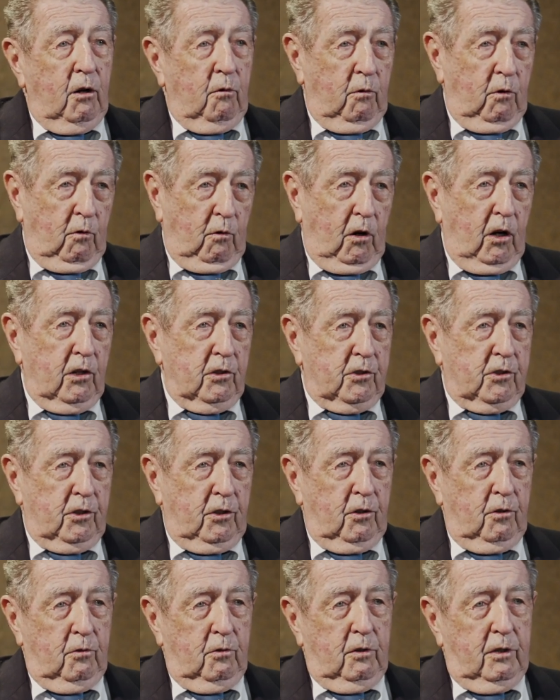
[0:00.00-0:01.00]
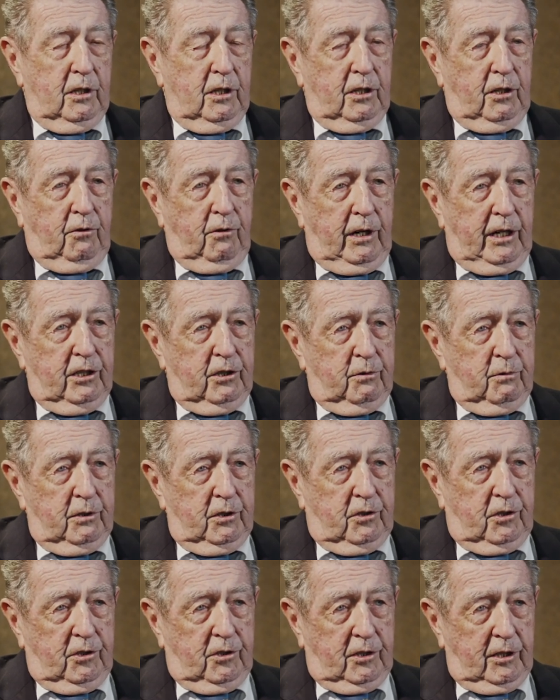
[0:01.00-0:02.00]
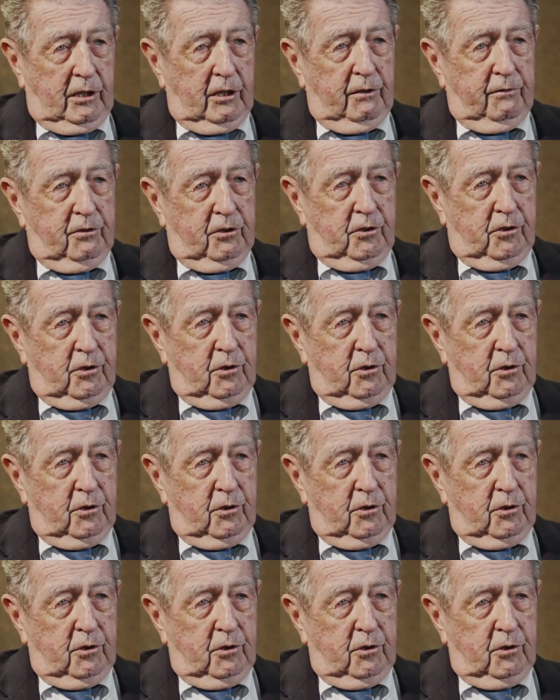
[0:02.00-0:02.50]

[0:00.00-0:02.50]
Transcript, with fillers: were also uh, graduates of Sullivan